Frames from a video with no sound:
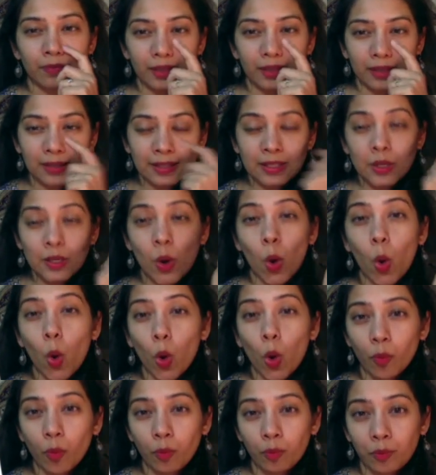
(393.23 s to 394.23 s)
It's
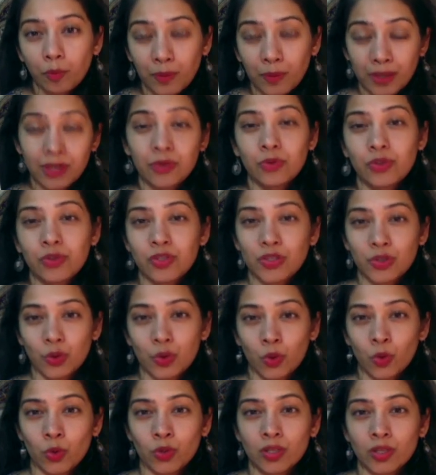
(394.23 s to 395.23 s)
hope being
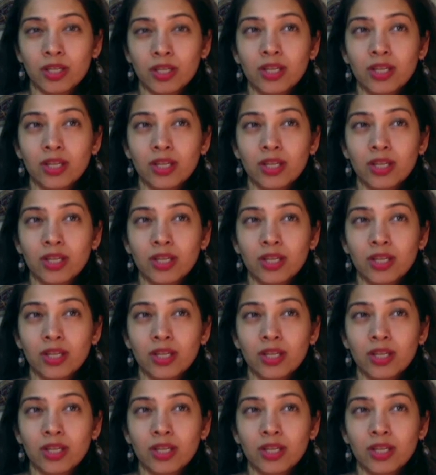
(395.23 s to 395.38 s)
restored.